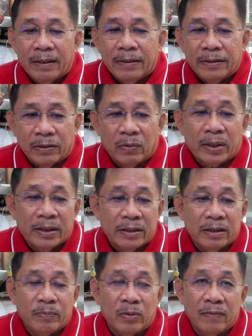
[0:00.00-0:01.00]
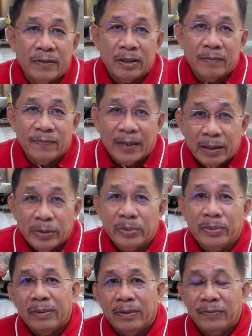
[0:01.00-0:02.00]
So what is the probative value
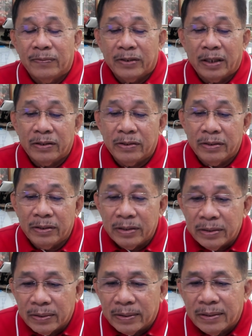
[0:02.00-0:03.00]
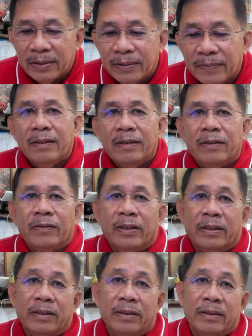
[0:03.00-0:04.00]
of such decision?
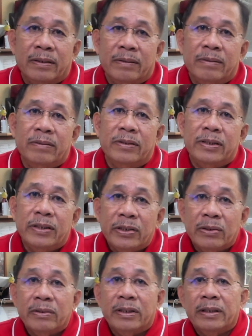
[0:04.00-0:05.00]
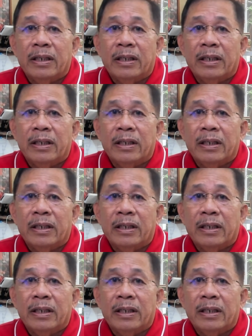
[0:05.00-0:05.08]
Well, the decision in